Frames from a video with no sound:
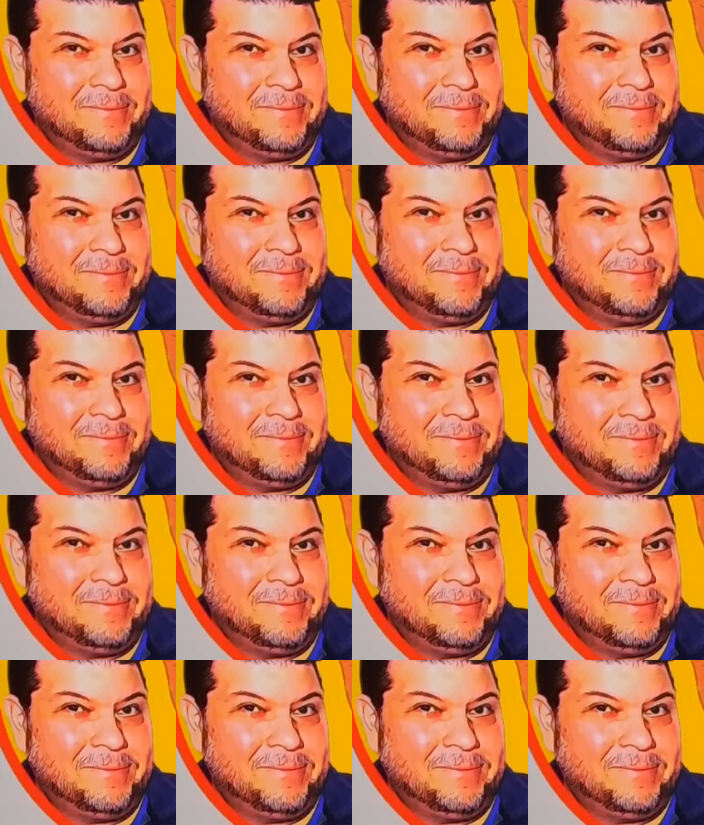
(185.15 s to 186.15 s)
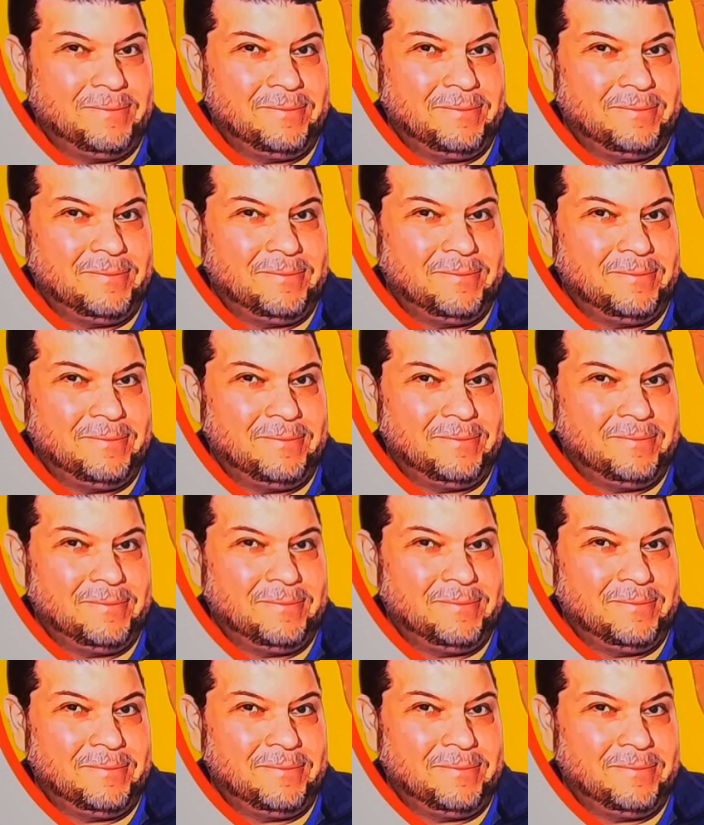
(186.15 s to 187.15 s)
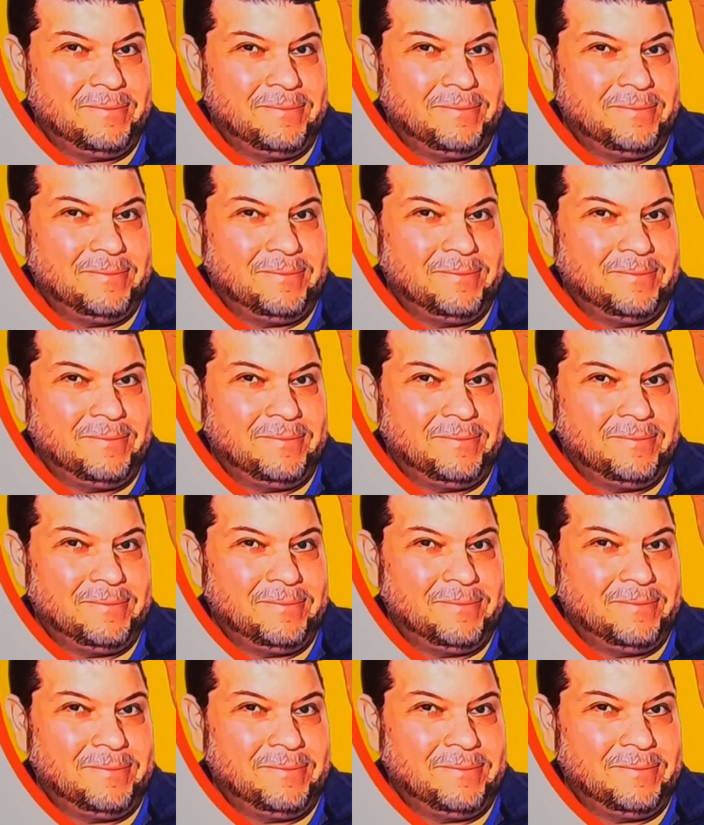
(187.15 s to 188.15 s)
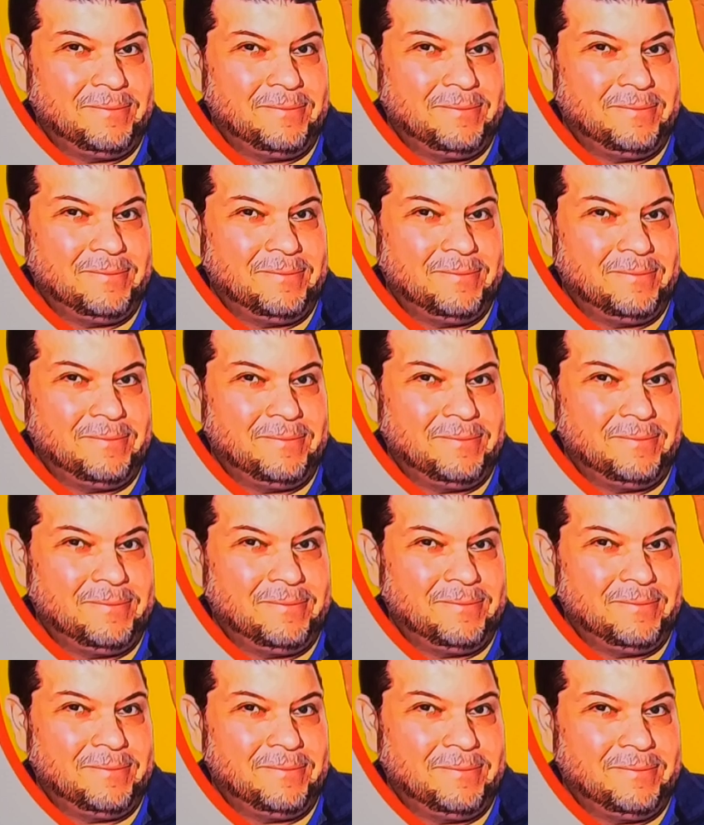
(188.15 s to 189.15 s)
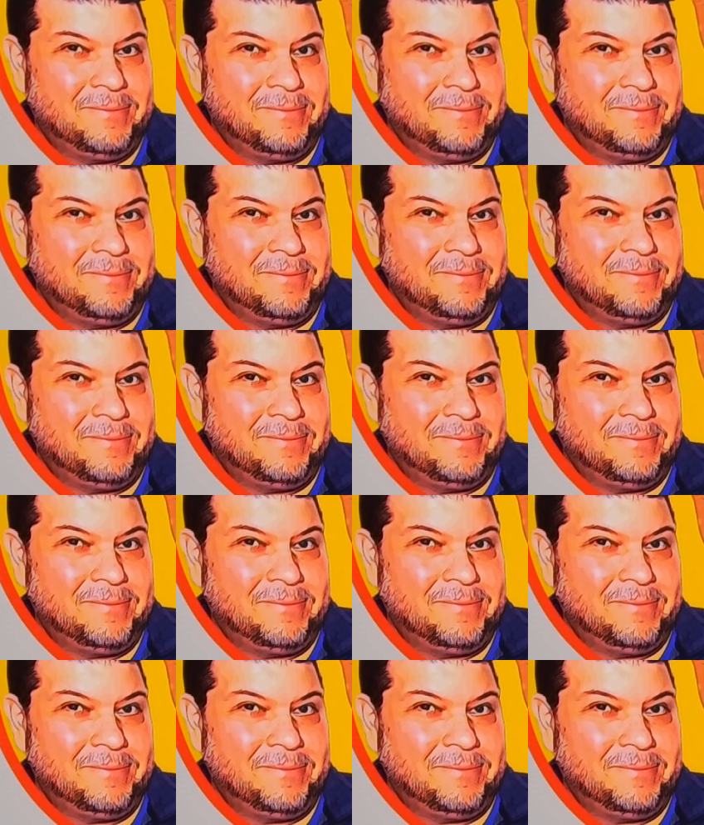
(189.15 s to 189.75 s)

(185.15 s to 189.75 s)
(silent)